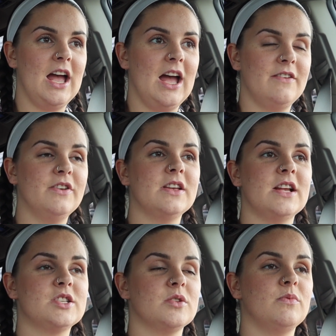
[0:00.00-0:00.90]

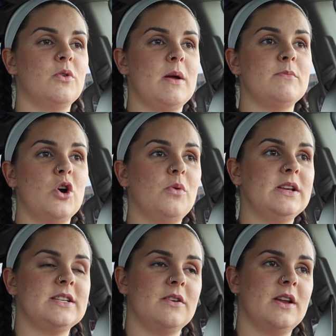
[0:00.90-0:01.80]
that's the road I'm
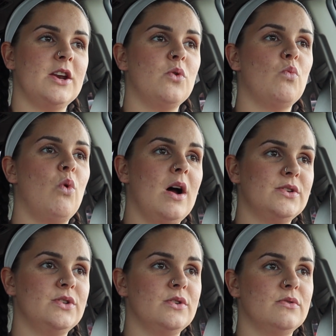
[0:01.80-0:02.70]
going down, and I don't
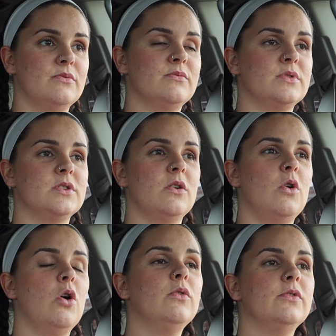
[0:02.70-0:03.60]
want to. So
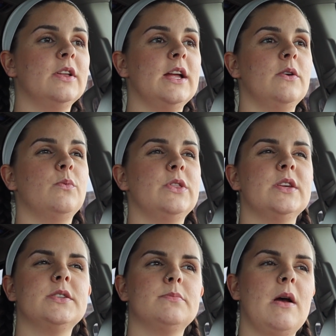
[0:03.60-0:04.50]
hopefully with
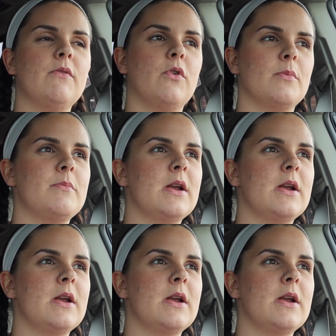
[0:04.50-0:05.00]
this metformin